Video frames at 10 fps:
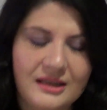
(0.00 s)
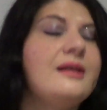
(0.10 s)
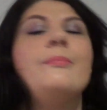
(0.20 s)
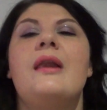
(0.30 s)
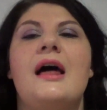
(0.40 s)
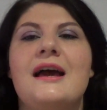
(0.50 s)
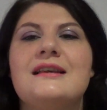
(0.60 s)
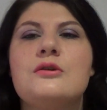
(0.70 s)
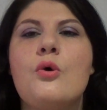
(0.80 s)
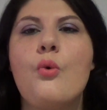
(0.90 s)
It
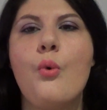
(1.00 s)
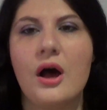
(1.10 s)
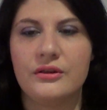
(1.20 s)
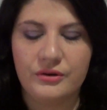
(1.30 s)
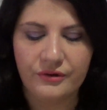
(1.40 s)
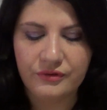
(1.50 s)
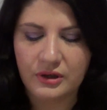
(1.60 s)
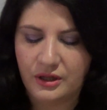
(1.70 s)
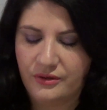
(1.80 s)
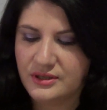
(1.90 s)
applies
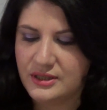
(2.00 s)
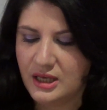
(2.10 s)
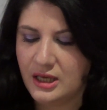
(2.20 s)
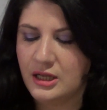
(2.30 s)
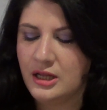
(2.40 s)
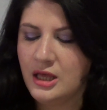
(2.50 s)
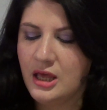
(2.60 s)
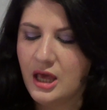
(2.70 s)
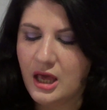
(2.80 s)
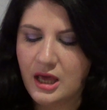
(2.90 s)
wonderfully on the skin,
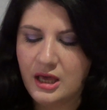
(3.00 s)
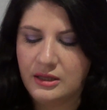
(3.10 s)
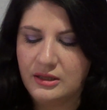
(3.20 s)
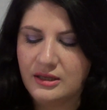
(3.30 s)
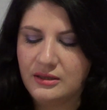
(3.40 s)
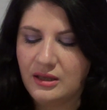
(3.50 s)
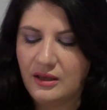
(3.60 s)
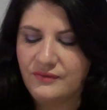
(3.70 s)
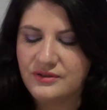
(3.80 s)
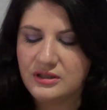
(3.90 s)
and it
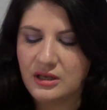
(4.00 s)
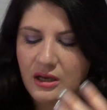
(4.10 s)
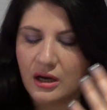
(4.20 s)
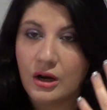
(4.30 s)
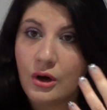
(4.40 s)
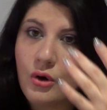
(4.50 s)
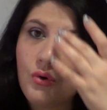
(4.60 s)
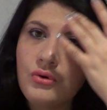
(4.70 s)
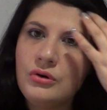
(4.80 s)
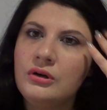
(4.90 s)
gives a
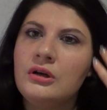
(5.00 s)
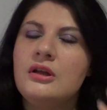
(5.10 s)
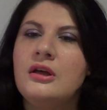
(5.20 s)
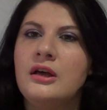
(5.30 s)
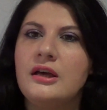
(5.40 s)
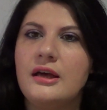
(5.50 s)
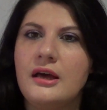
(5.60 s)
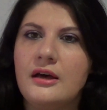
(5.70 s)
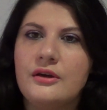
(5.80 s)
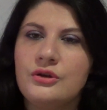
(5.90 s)
glow.
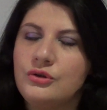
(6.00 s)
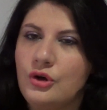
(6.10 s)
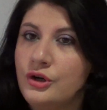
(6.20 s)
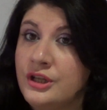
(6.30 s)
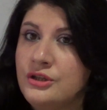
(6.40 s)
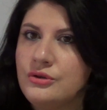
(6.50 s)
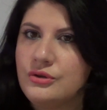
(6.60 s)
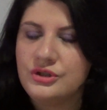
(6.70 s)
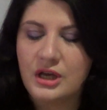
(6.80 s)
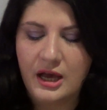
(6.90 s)
You don't need to
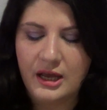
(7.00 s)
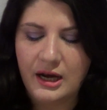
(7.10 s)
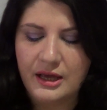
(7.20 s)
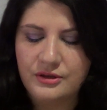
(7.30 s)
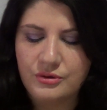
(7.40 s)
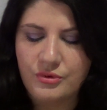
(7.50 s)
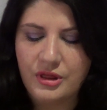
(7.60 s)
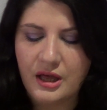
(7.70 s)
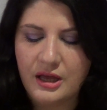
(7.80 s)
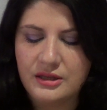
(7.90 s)
use a highlighter with
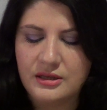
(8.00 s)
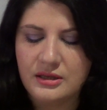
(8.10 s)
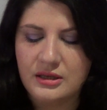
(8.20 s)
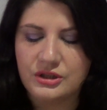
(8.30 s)
that.